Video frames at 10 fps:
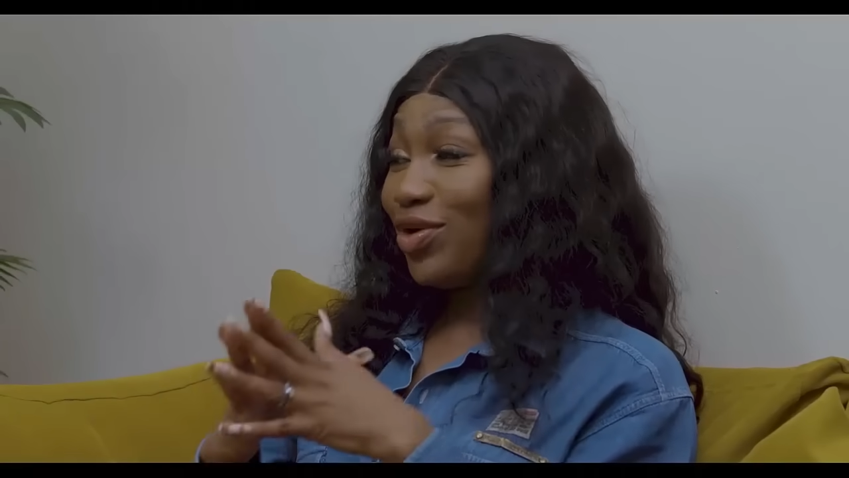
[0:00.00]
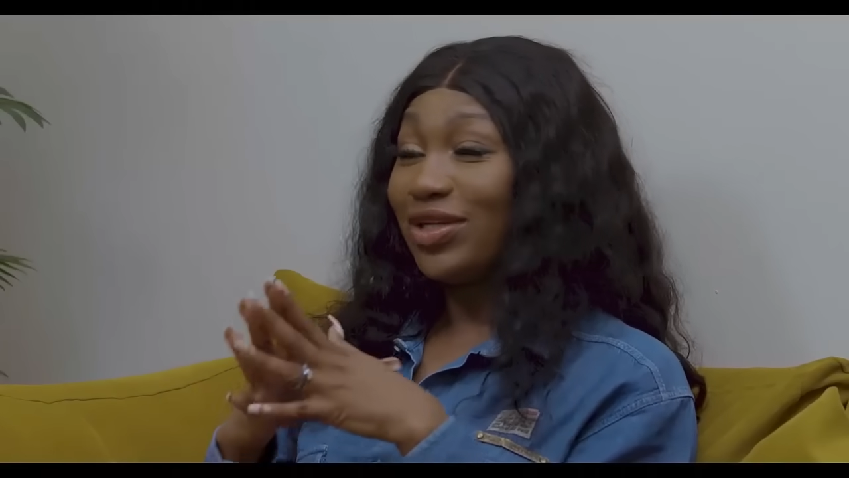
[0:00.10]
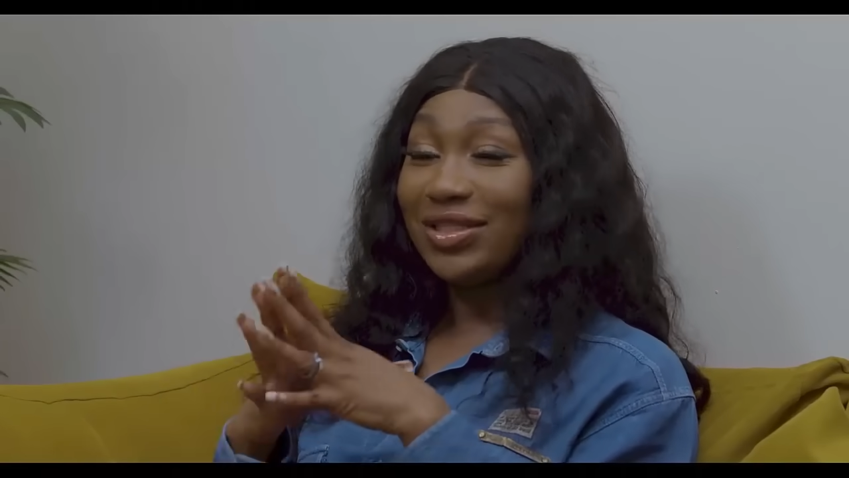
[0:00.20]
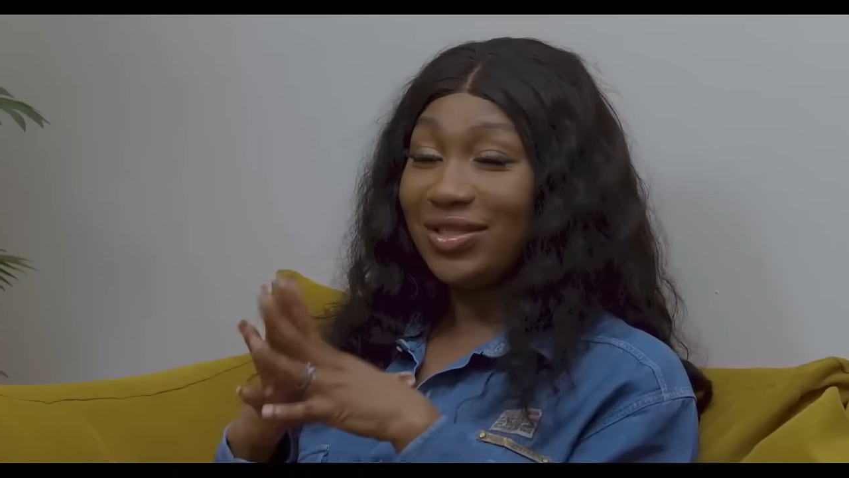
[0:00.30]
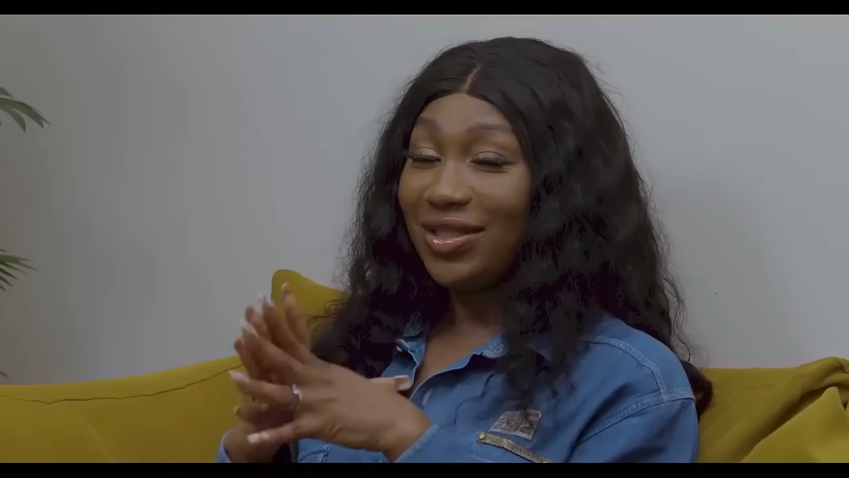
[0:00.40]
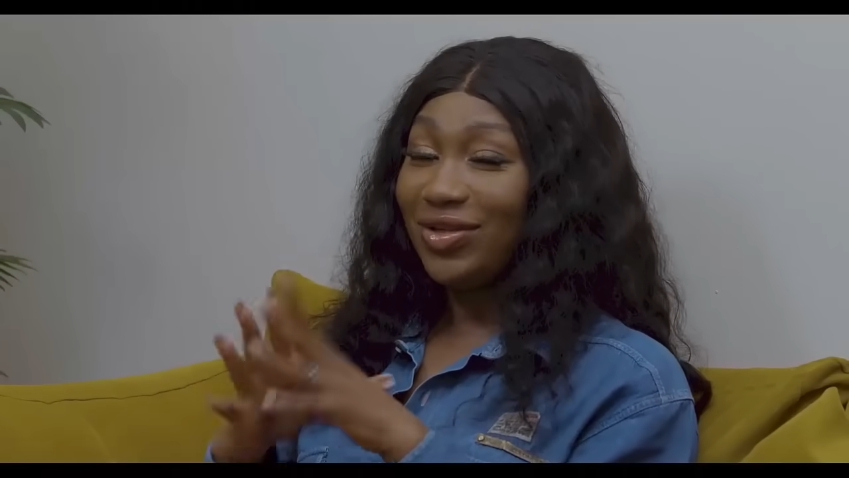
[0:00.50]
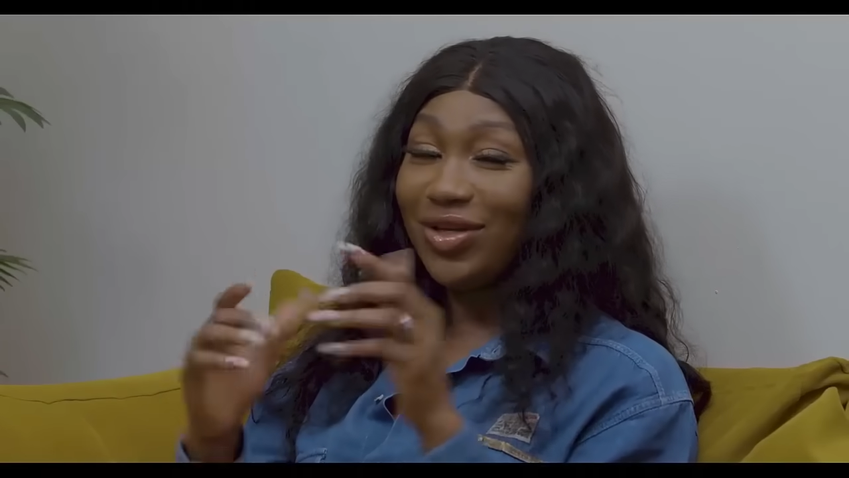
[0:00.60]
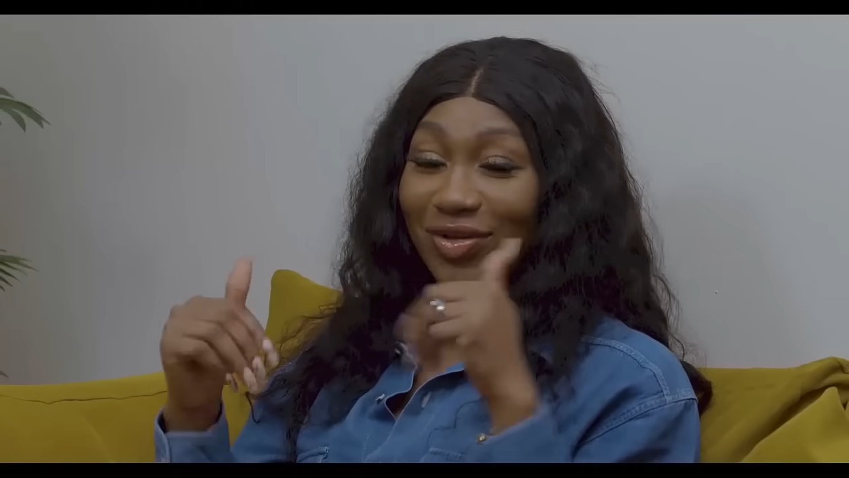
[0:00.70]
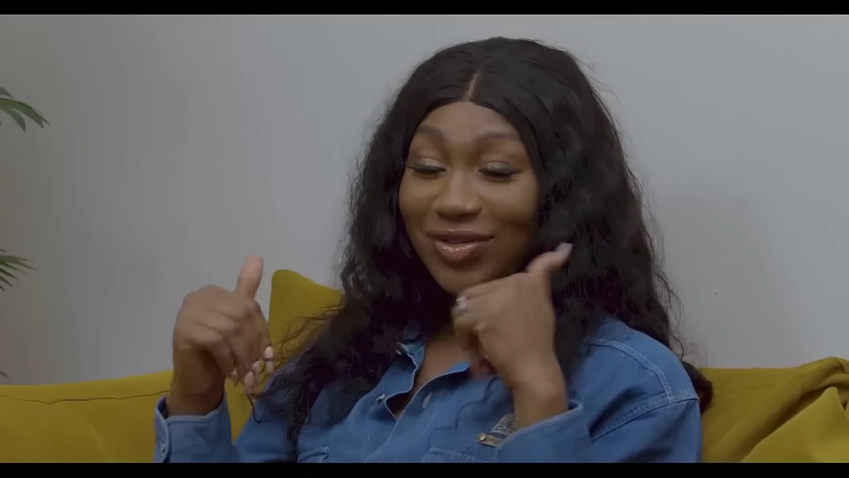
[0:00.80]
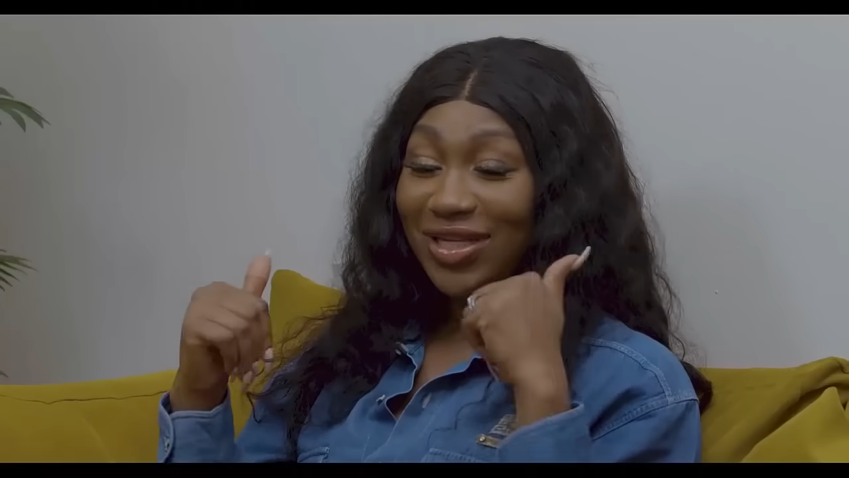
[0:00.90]
Honestly, you
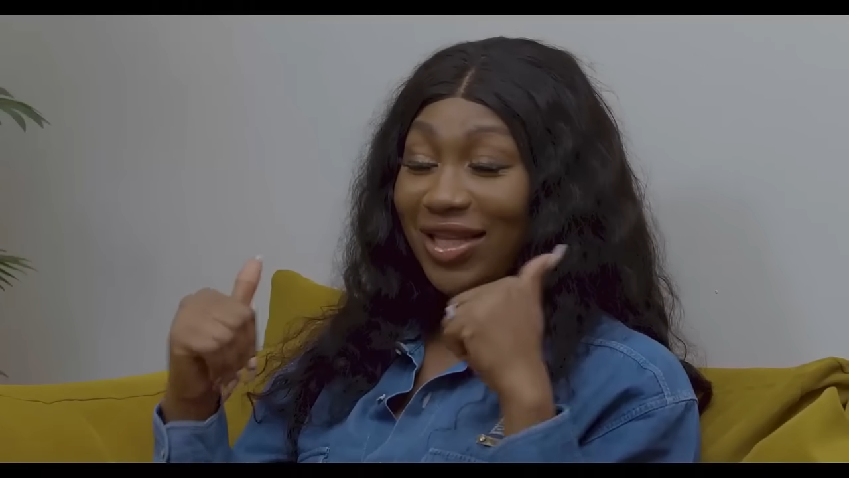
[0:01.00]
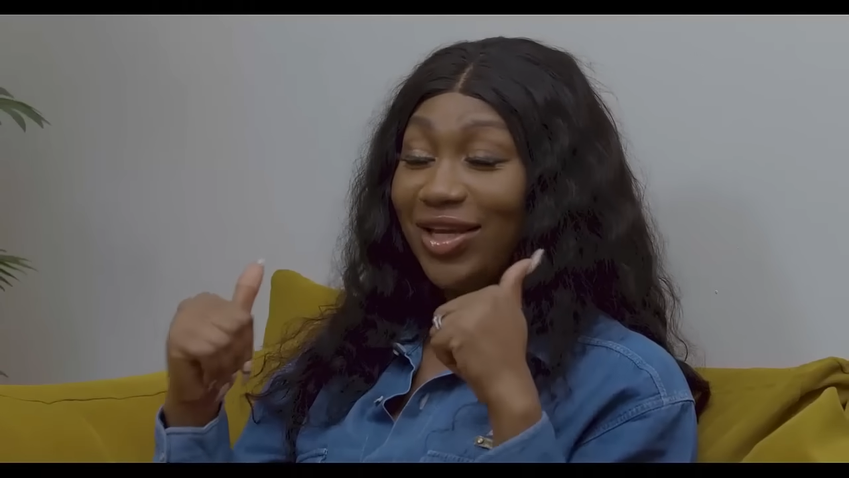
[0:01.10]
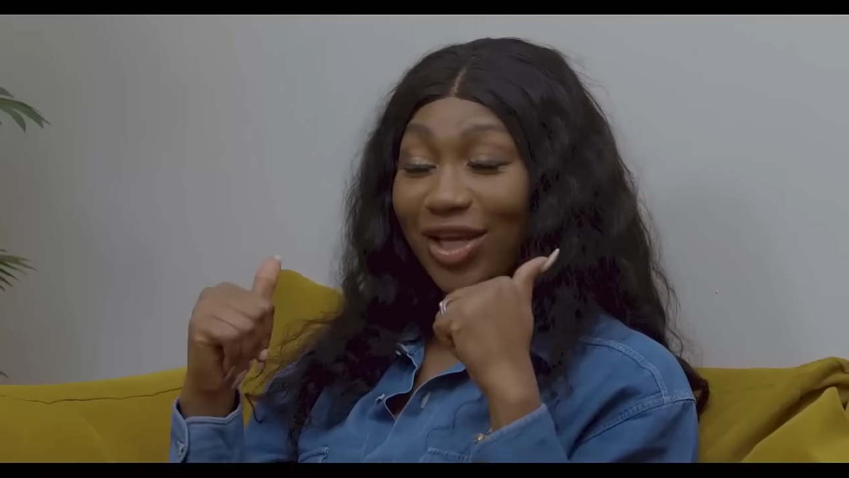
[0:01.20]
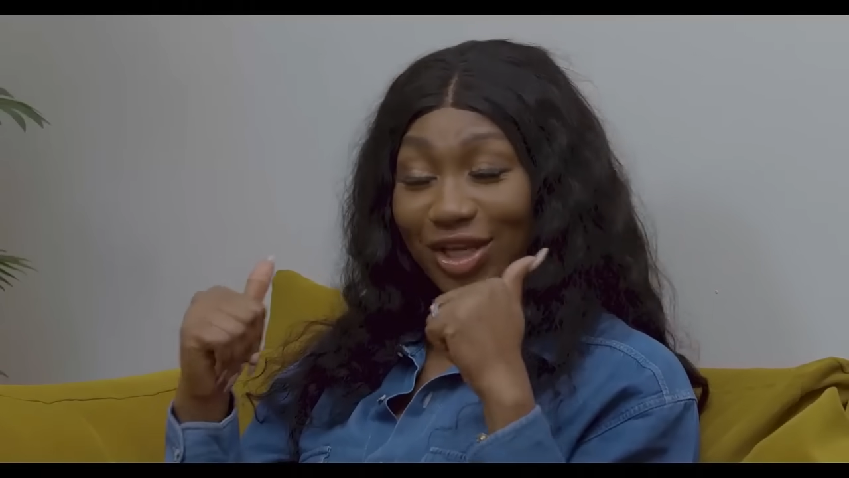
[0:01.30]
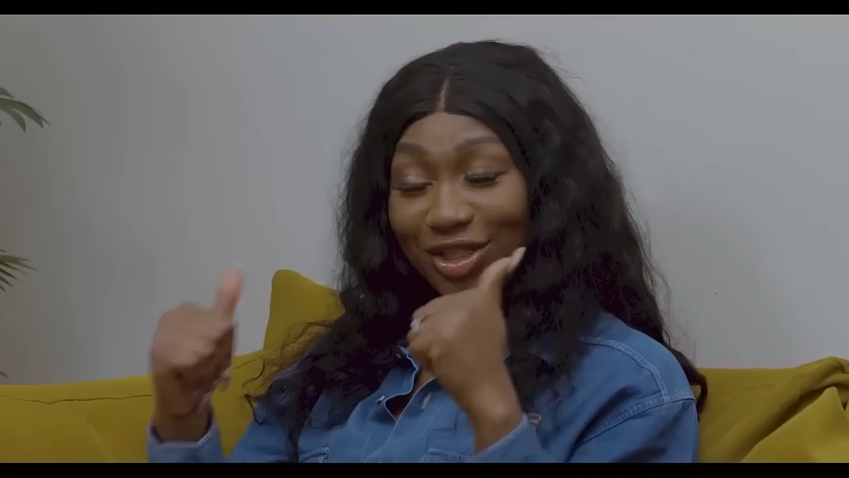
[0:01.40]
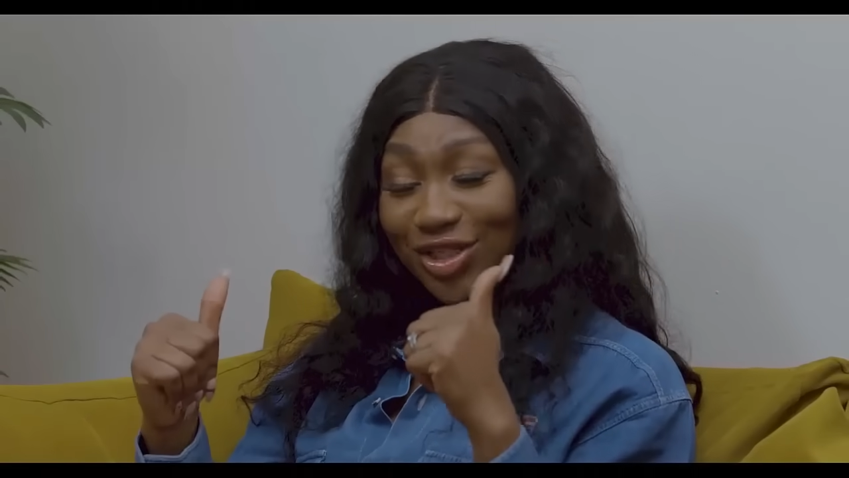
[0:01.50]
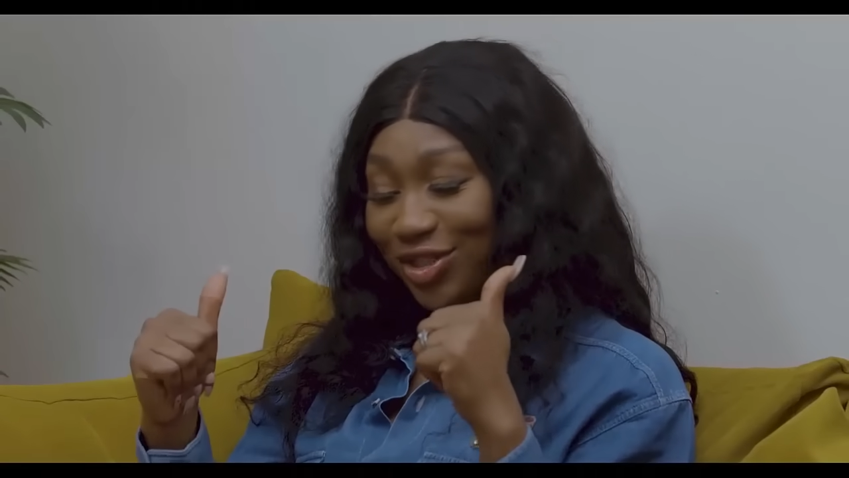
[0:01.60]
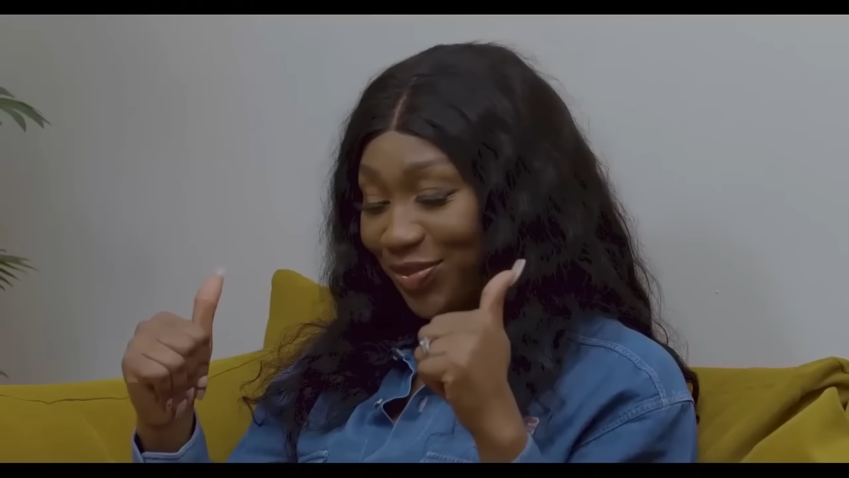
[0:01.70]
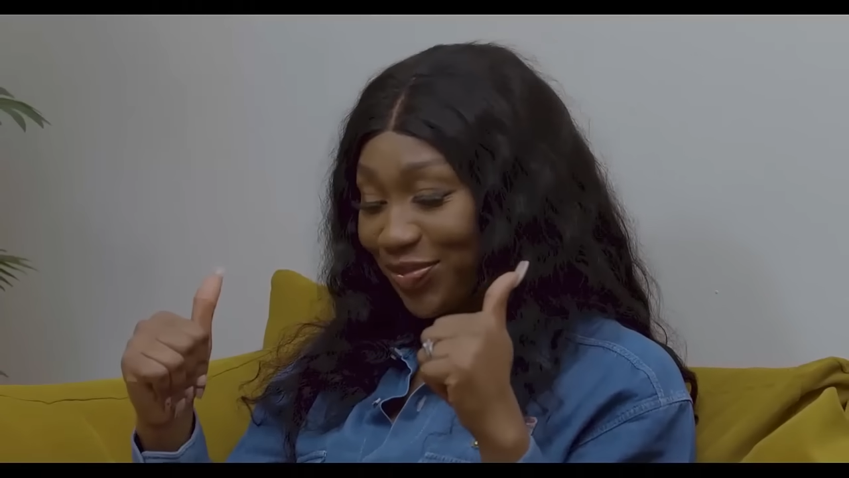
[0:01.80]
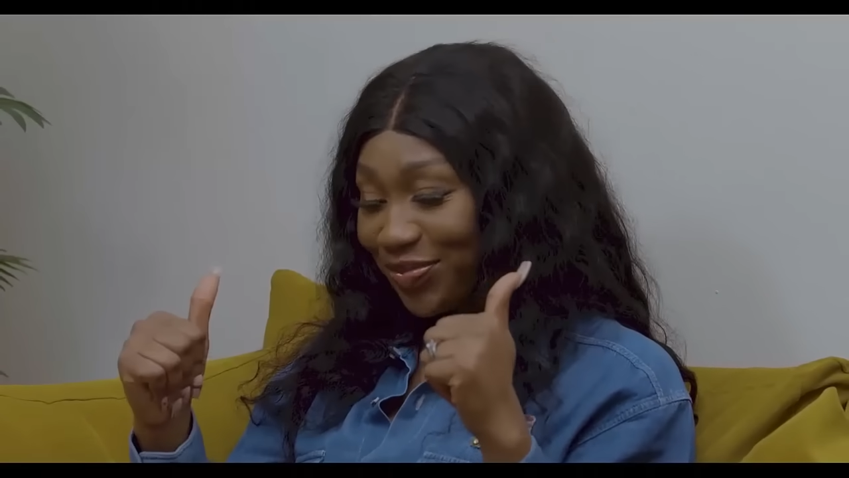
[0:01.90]
girls are the ish.